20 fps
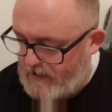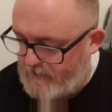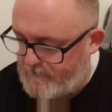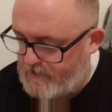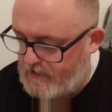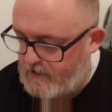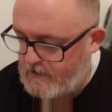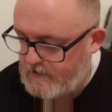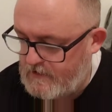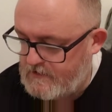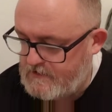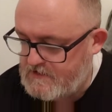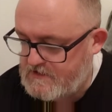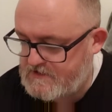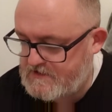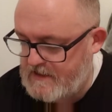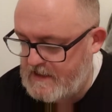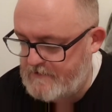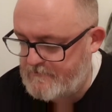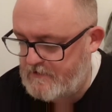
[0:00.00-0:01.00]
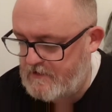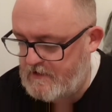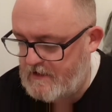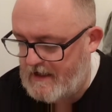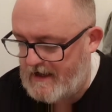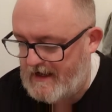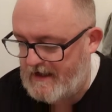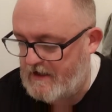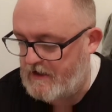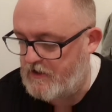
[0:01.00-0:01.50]
pepper,
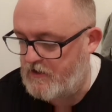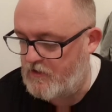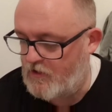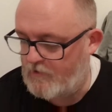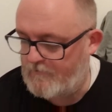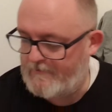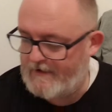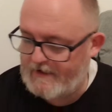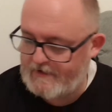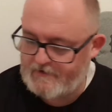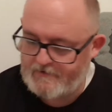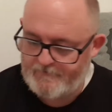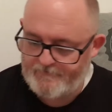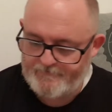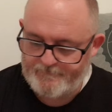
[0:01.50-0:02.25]
cinnamon and nutmeg.